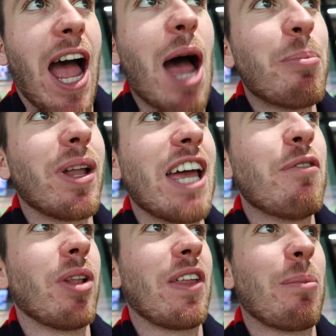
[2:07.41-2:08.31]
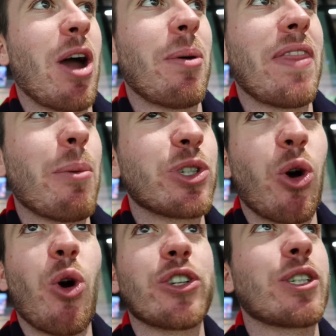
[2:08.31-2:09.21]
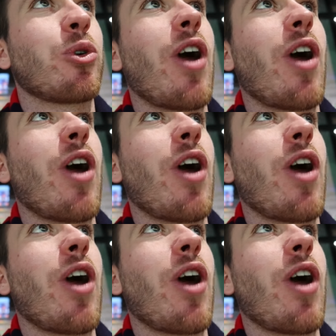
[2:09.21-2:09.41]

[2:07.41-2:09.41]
unbelievable at the moment. That was awesome.